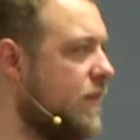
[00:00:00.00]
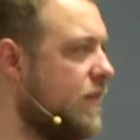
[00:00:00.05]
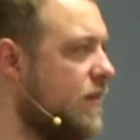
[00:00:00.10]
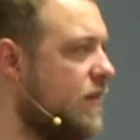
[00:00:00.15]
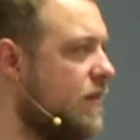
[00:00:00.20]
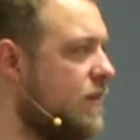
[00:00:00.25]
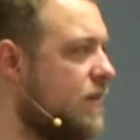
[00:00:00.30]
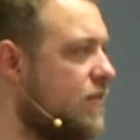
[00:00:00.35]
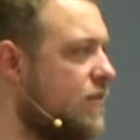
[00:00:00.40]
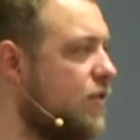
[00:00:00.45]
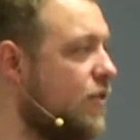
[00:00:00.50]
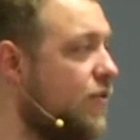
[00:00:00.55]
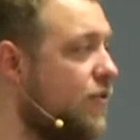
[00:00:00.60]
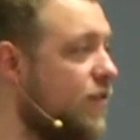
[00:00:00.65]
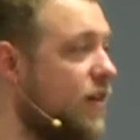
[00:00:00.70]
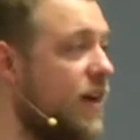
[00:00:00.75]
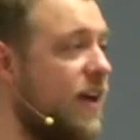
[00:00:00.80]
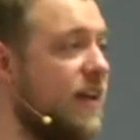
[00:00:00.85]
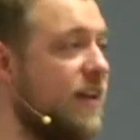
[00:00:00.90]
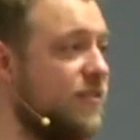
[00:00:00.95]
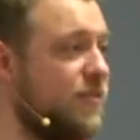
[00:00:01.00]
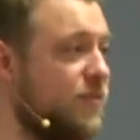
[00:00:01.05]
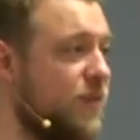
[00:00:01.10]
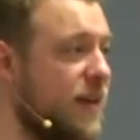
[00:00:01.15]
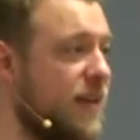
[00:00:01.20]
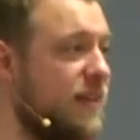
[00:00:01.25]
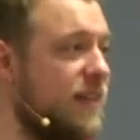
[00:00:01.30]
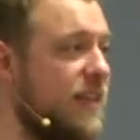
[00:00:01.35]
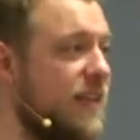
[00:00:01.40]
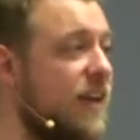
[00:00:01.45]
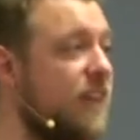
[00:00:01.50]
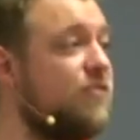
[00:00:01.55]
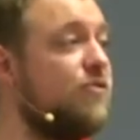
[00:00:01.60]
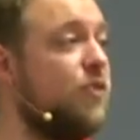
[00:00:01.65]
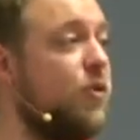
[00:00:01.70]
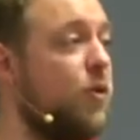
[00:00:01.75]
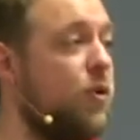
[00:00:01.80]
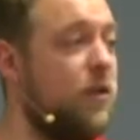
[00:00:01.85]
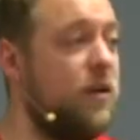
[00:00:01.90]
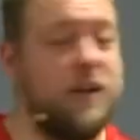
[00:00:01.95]
So for us, right, the
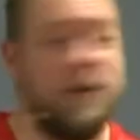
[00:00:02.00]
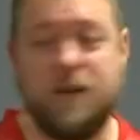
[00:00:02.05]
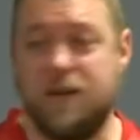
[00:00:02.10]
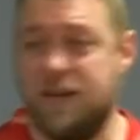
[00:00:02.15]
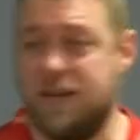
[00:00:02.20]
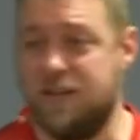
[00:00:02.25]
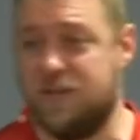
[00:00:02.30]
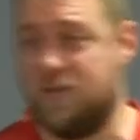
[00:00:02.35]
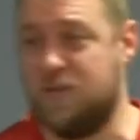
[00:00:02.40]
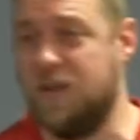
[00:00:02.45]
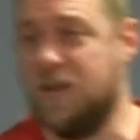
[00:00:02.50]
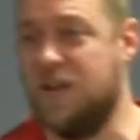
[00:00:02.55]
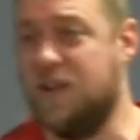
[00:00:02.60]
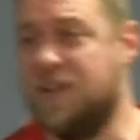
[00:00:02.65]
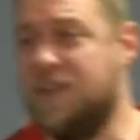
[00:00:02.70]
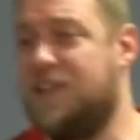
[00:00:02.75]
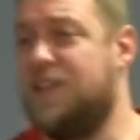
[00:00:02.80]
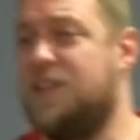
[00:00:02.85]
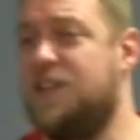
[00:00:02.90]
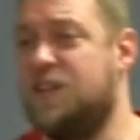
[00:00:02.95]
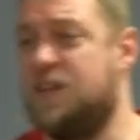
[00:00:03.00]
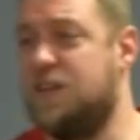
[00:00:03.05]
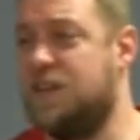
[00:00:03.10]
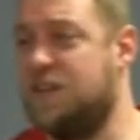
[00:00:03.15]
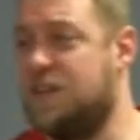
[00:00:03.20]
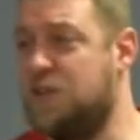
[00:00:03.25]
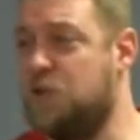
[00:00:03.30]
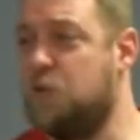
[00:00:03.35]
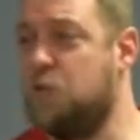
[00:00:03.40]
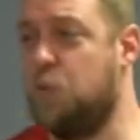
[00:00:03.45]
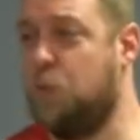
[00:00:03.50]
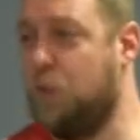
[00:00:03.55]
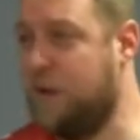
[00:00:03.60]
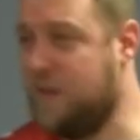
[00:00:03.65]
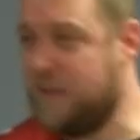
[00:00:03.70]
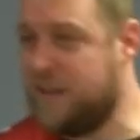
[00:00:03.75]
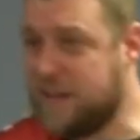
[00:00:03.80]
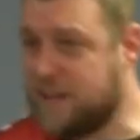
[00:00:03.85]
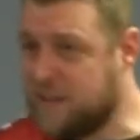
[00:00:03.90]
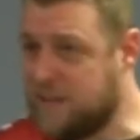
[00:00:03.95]
extraordinary is you
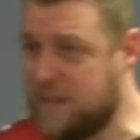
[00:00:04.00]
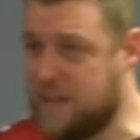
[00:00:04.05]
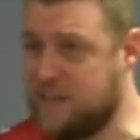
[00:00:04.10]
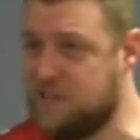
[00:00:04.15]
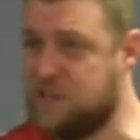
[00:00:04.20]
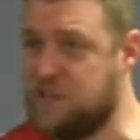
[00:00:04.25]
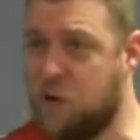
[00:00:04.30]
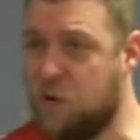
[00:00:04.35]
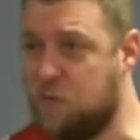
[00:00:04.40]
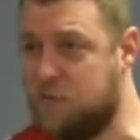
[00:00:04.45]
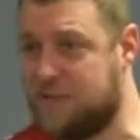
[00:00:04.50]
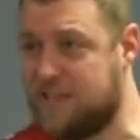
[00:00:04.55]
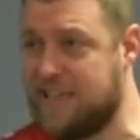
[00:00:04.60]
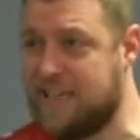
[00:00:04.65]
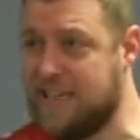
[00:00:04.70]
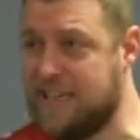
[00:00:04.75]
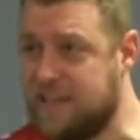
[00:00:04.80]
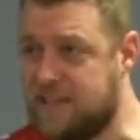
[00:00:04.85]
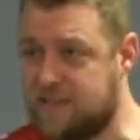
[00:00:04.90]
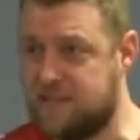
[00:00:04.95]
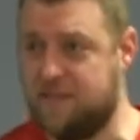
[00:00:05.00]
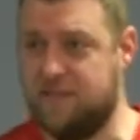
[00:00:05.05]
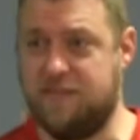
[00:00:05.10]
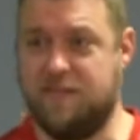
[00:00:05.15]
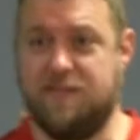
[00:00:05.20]
willingly don't eat